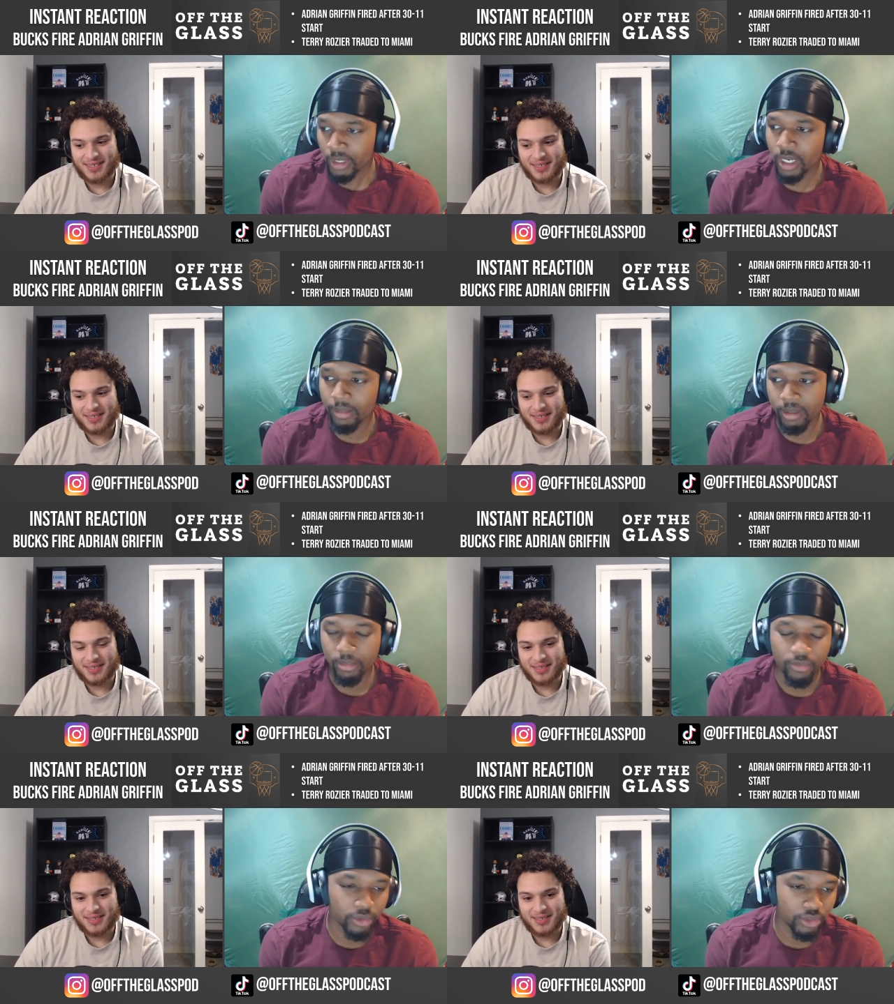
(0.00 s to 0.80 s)
Speaker 1: come in
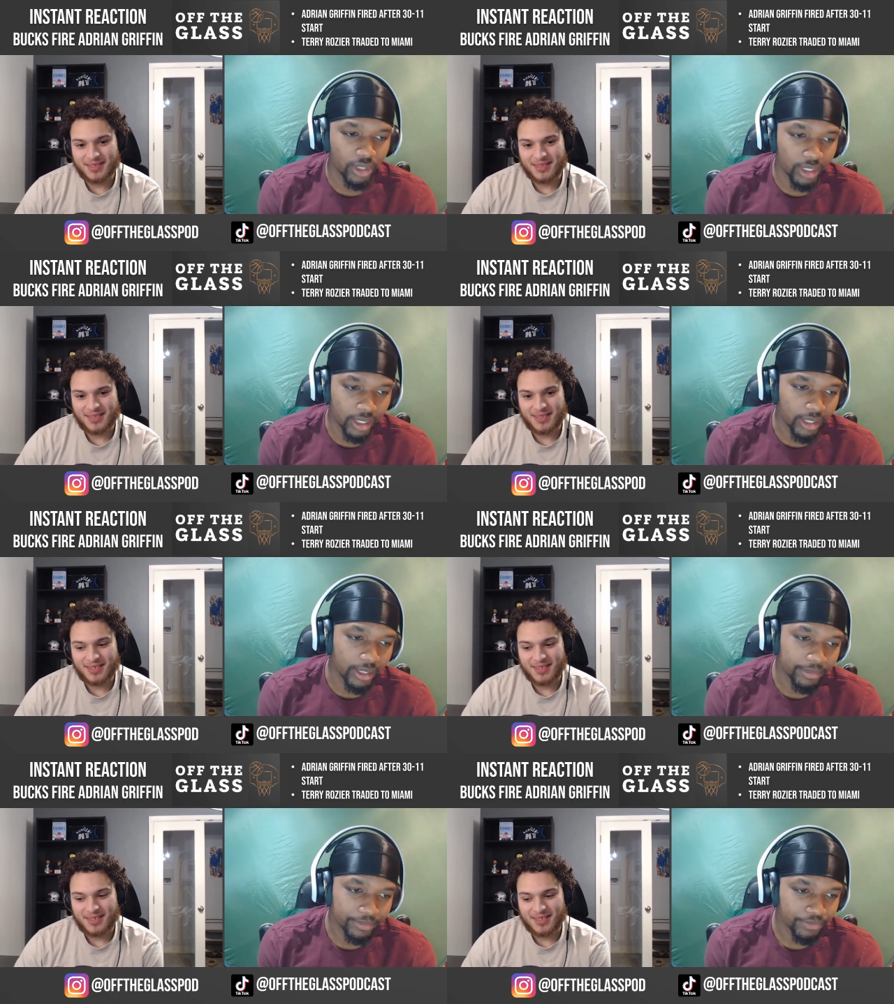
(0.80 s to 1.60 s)
before the trade
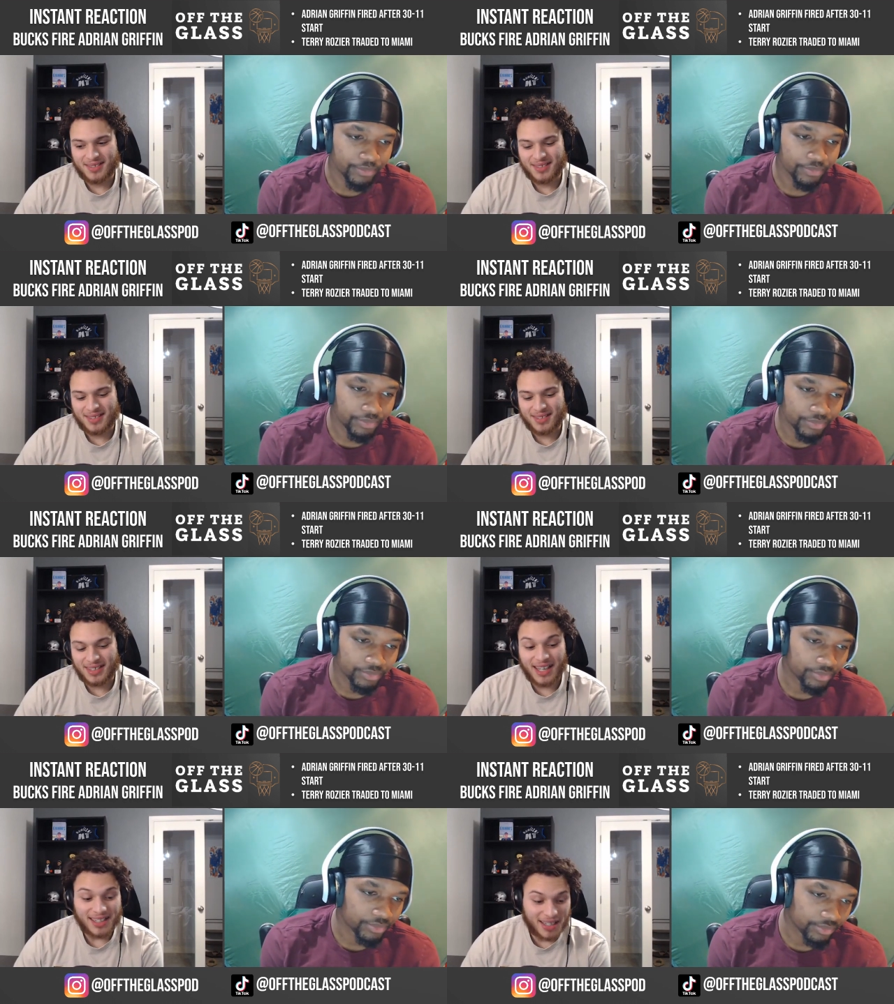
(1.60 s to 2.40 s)
deadline.
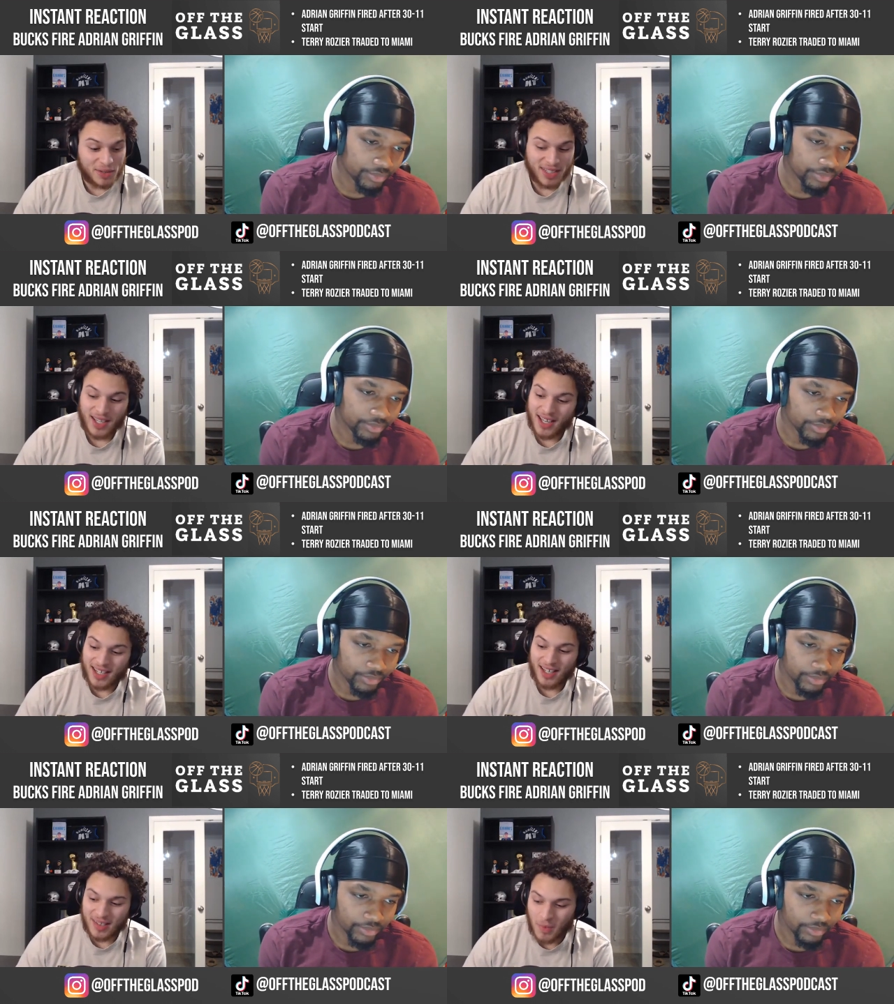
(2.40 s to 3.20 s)
Speaker 2: Yeah, like you said,
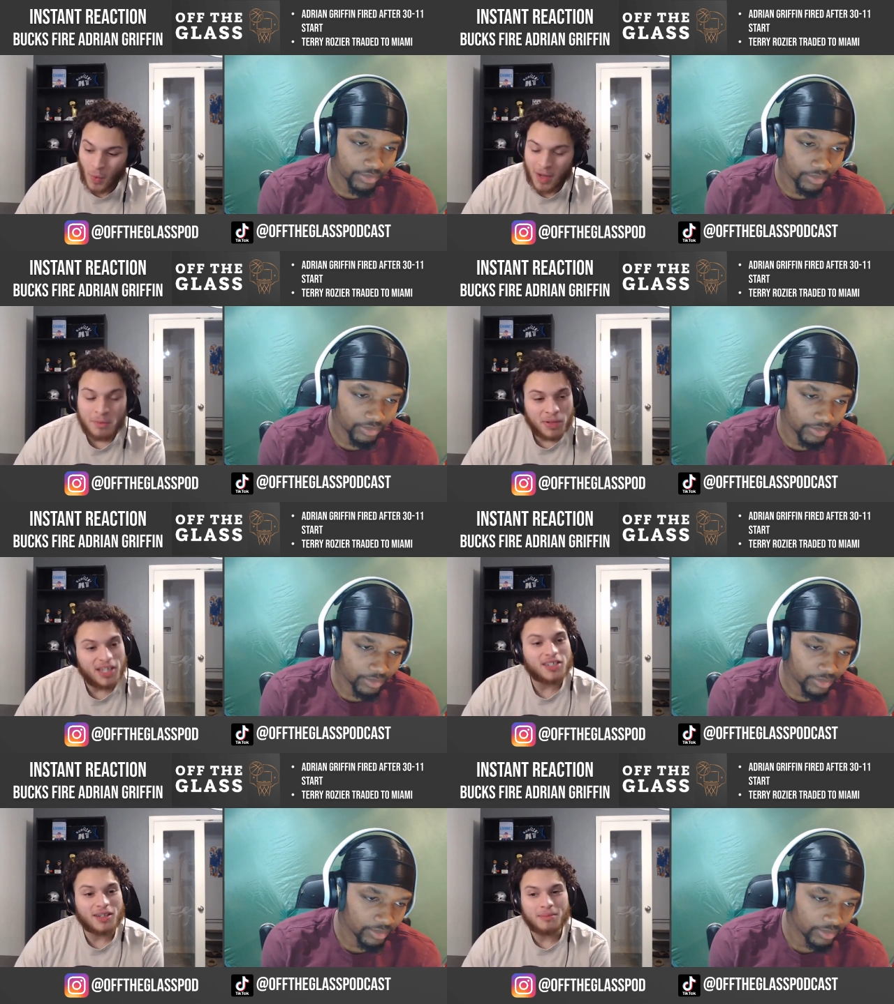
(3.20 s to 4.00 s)
it, it, one
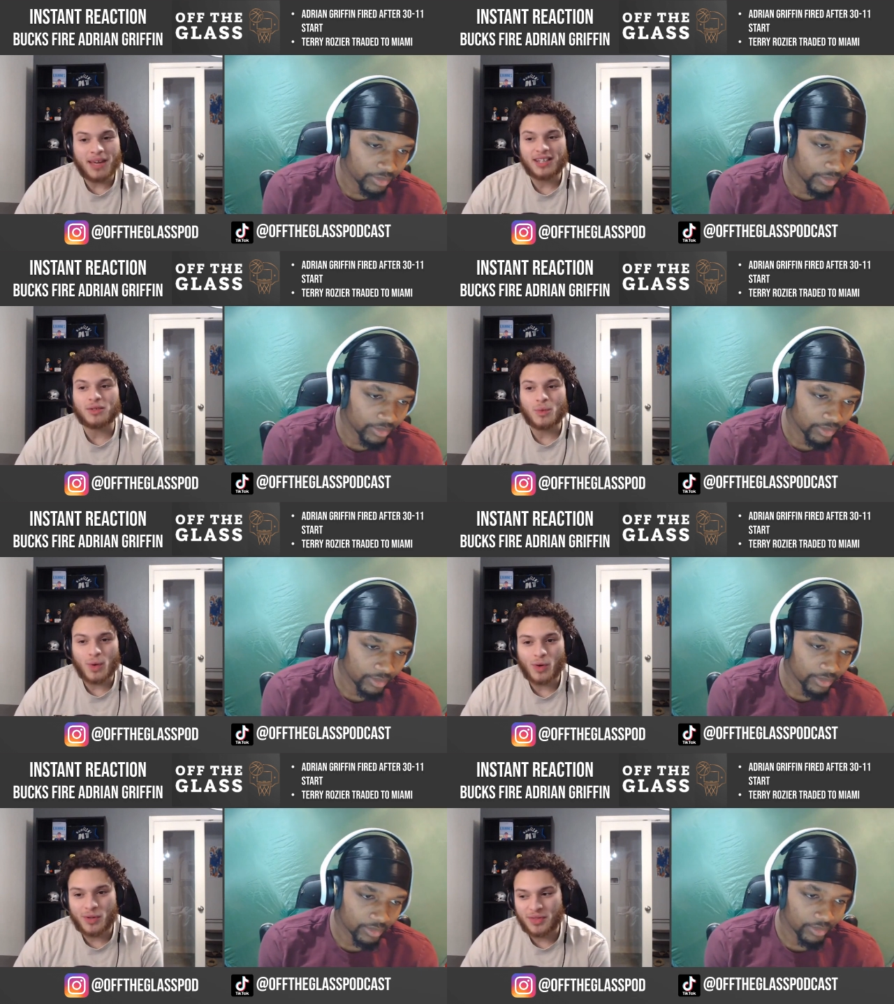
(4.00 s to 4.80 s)
piece can make the
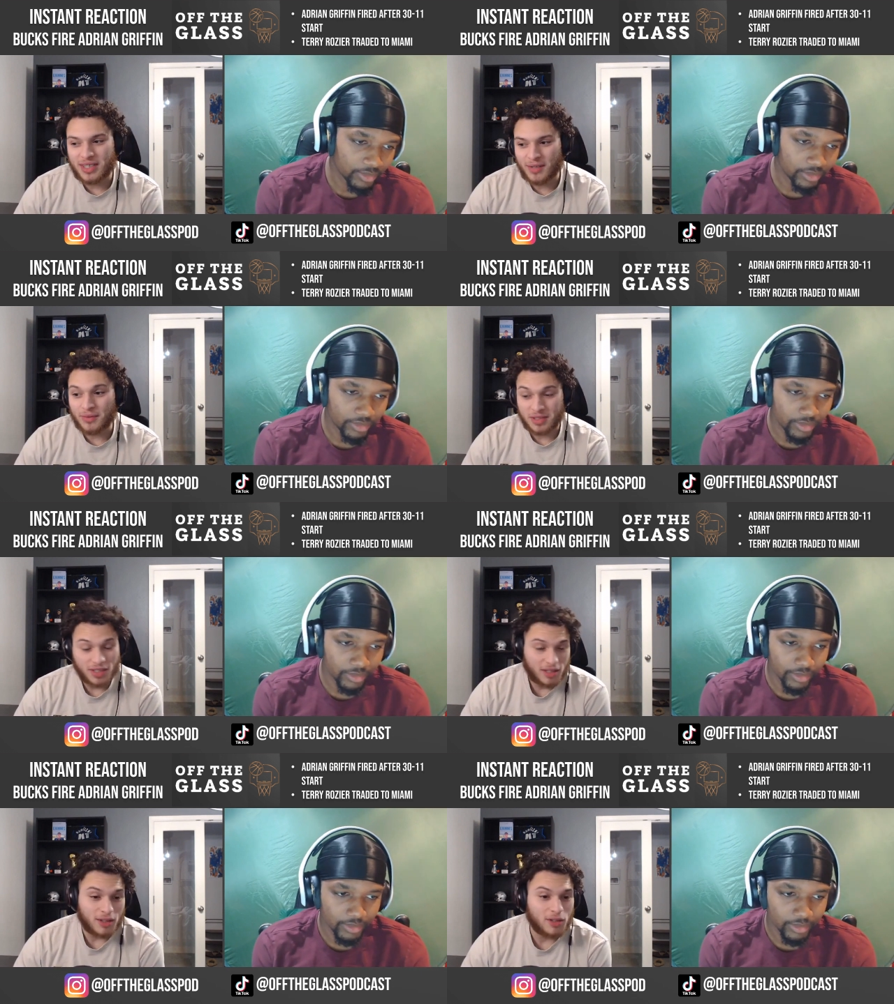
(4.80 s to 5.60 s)
world of a difference.
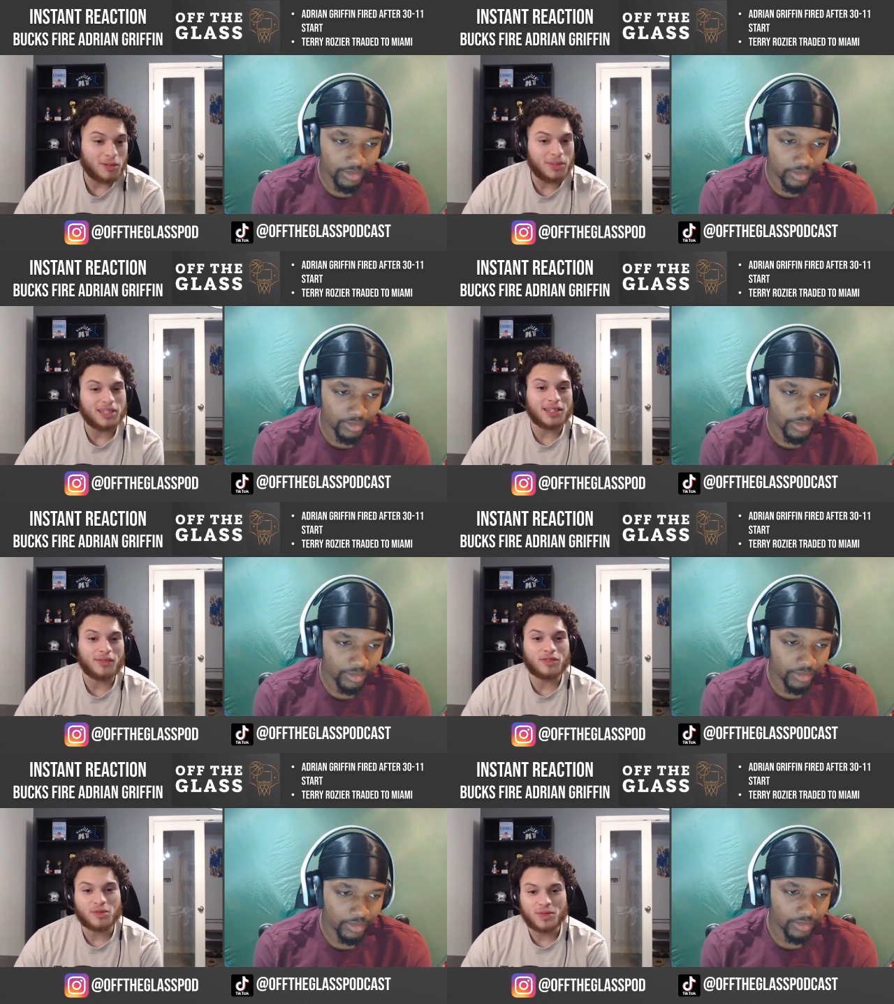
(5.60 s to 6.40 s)
It could literally be the
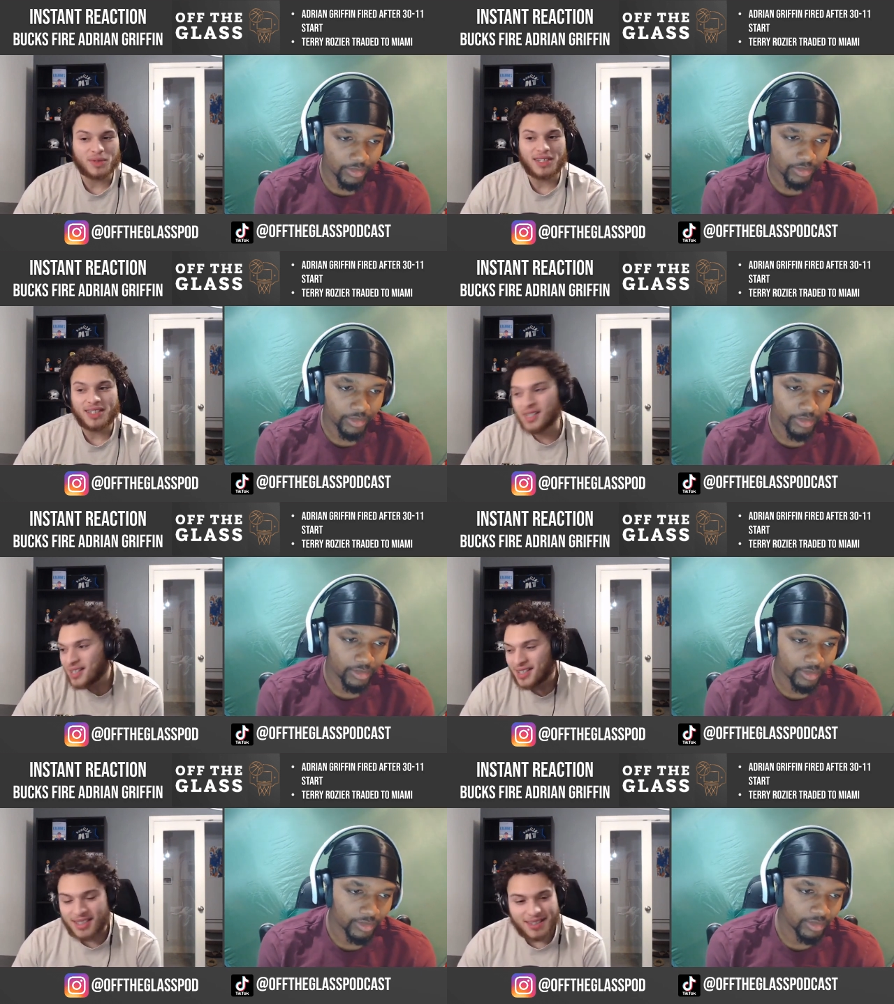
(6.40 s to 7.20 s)
difference between
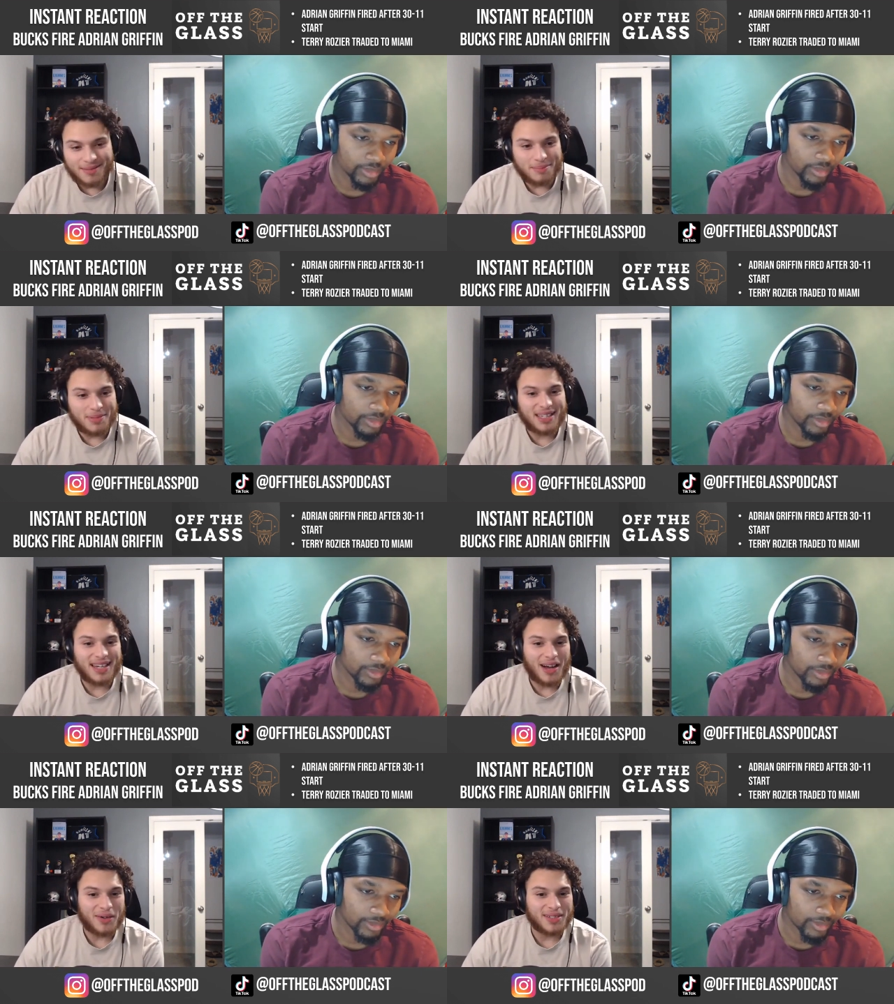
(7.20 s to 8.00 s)

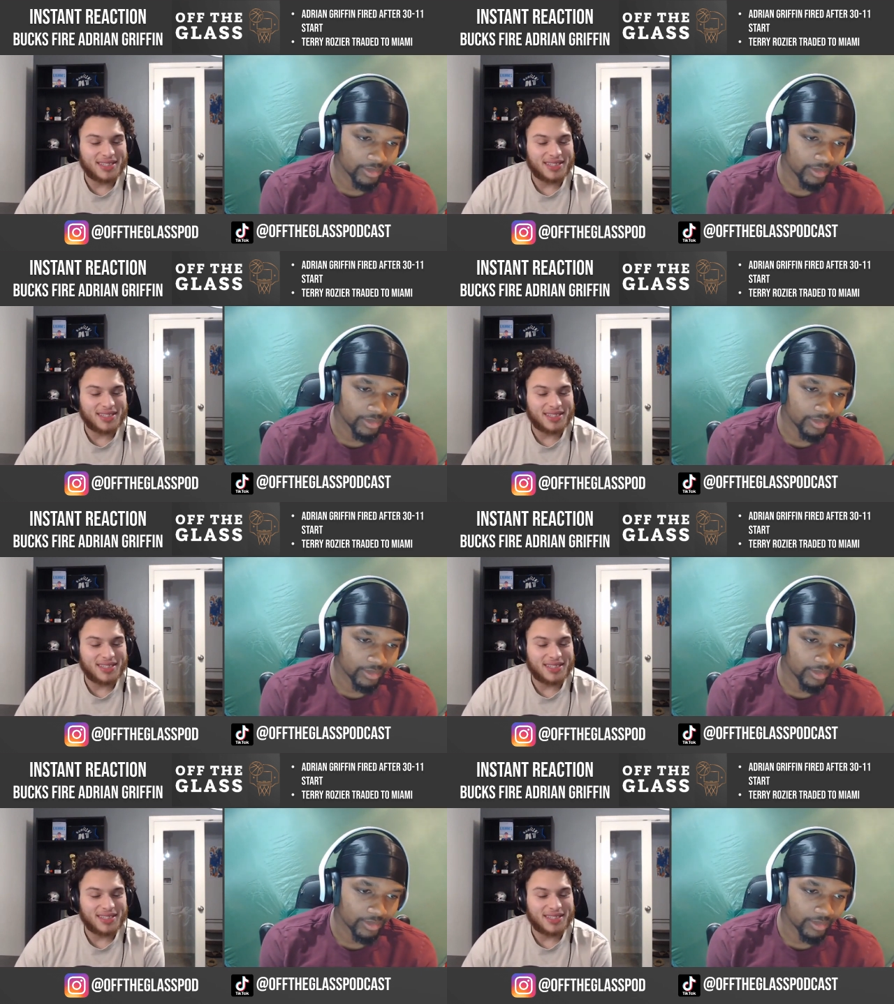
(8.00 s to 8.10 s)
being out